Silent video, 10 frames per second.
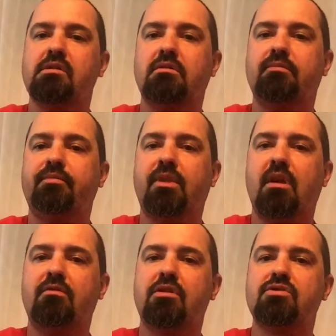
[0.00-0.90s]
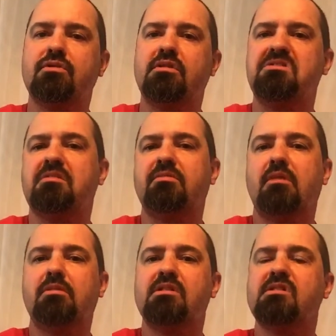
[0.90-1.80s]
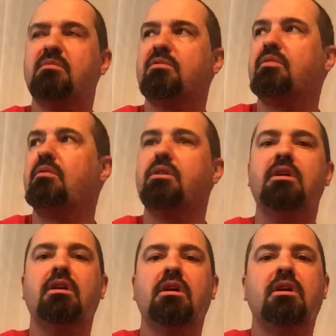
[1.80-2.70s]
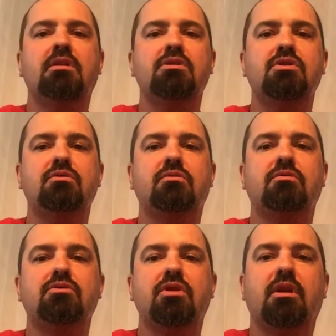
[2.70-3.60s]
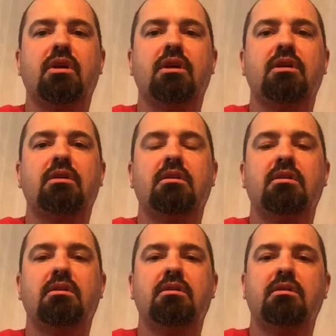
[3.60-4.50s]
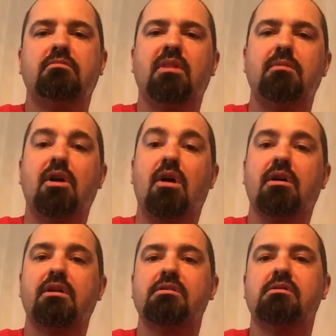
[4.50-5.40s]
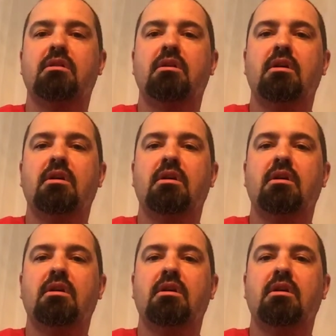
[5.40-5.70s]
So eventually, sometime in the summer, probably June, July, maybe August,